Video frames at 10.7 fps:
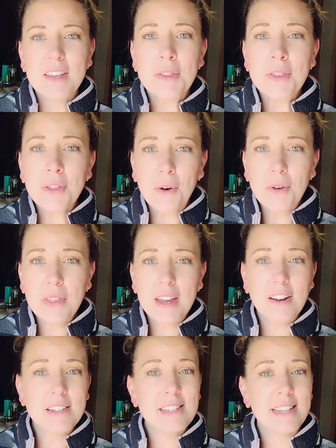Though they
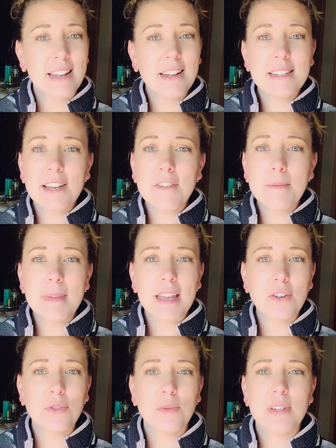are descendants of a
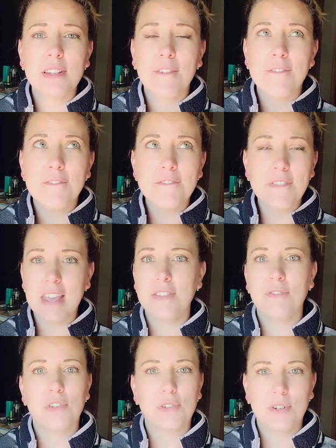man who was a
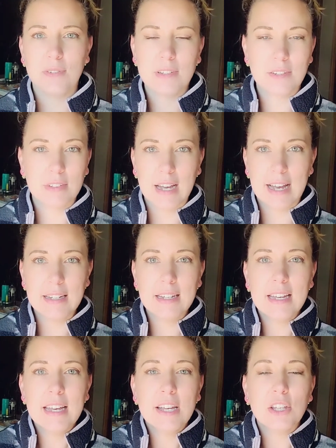faithful servant of God,
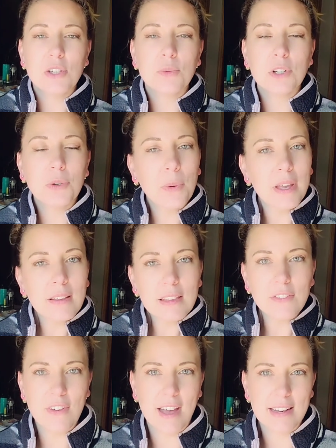you will
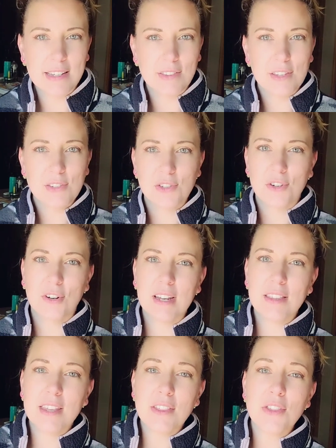quickly find in this
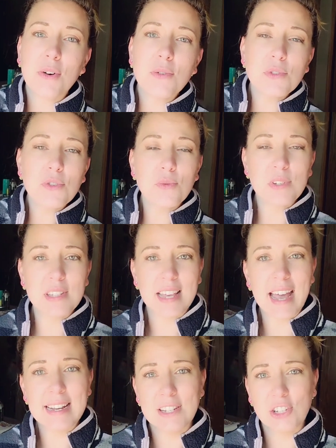story that those who
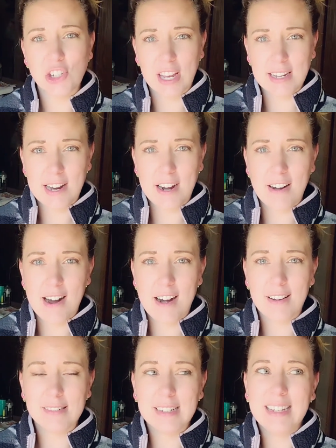reside in Shinar
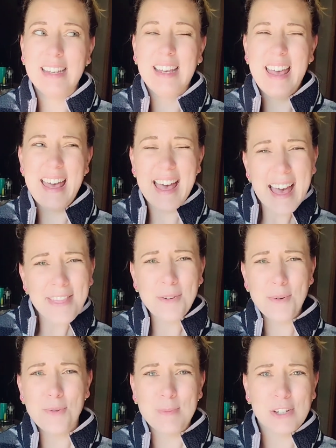are on
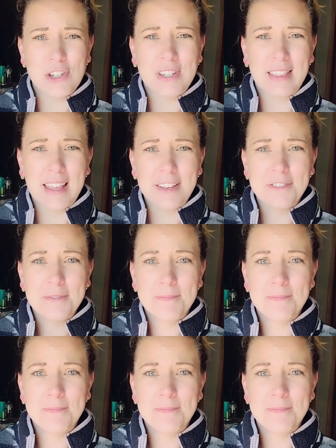their own mission in life.